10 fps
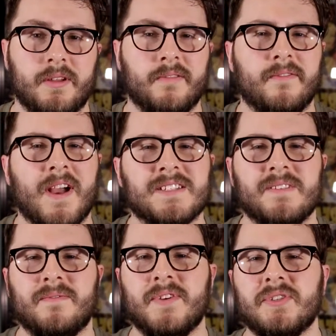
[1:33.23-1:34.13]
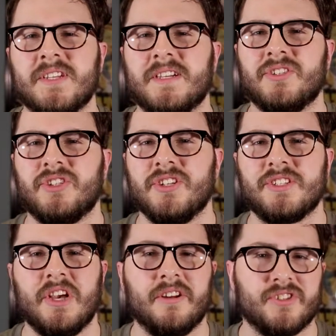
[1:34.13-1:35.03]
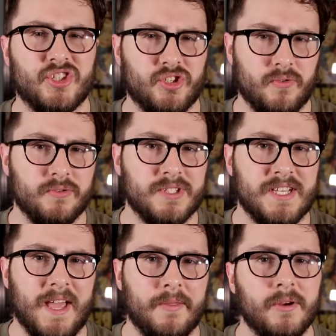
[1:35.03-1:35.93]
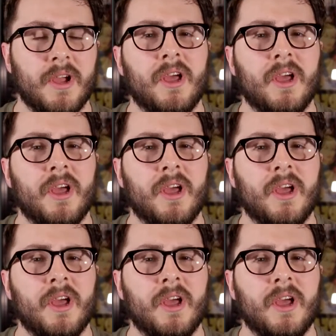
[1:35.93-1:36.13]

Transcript: In fact, it feels like it's just kind of strewn together,